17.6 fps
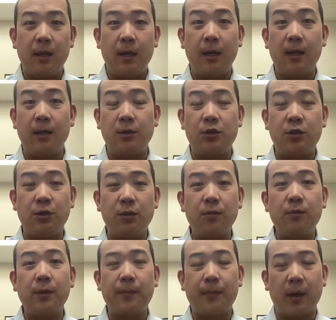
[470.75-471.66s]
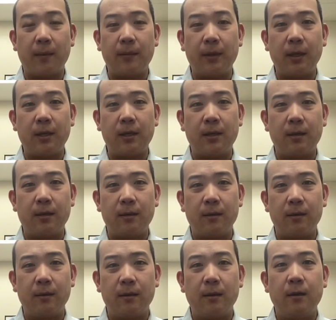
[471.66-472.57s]
and to the Republic
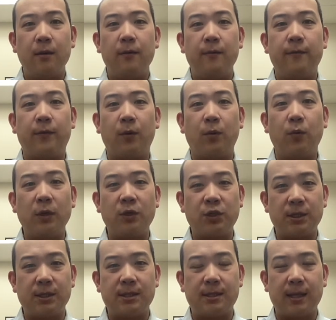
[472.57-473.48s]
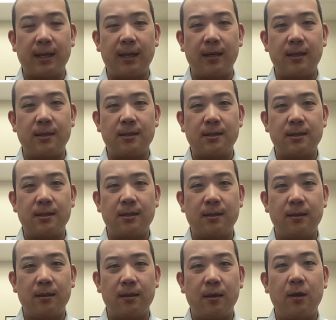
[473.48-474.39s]
for which it stands,
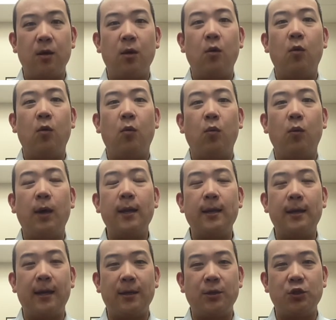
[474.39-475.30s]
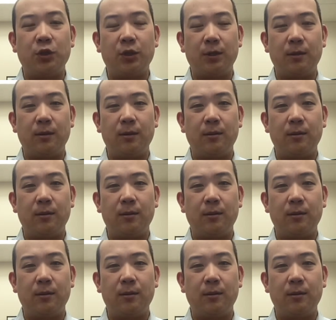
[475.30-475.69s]
one nation